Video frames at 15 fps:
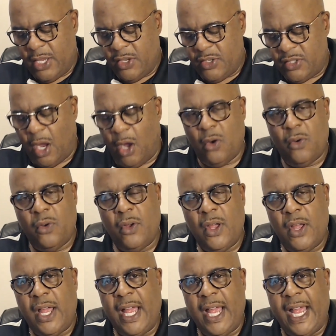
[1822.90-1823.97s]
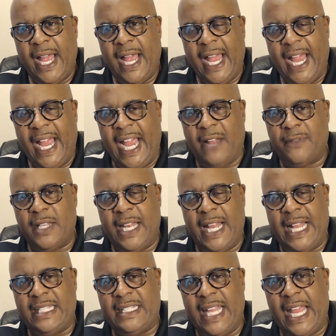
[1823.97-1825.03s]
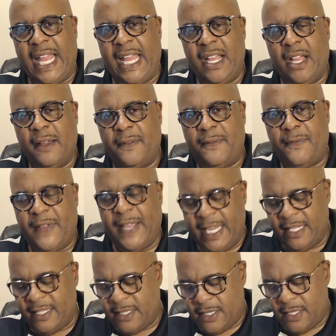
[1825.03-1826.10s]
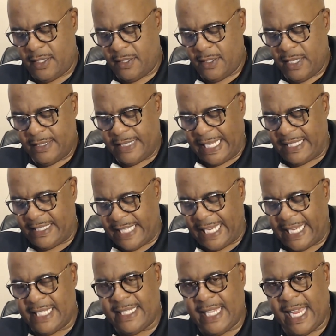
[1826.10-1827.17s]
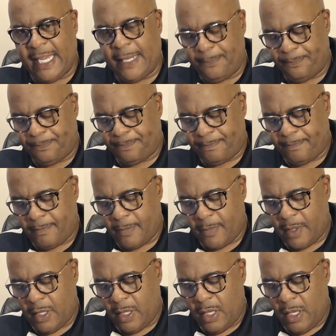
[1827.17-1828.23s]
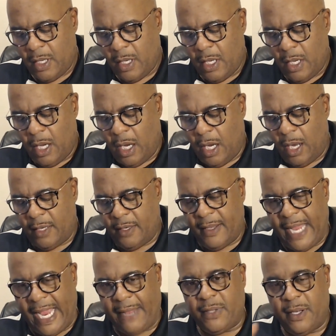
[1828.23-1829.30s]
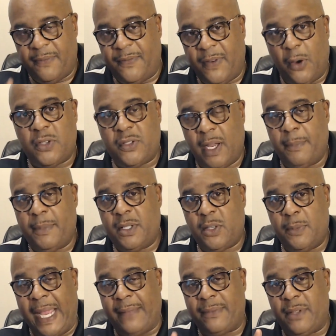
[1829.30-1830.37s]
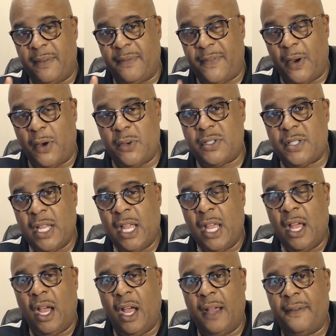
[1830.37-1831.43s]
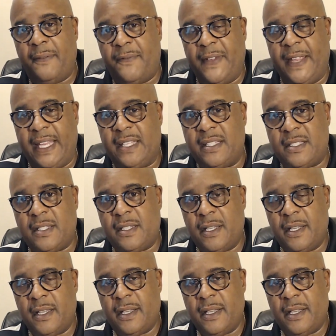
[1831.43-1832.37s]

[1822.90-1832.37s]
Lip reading: So after that day of feast, that second day, after the first feast,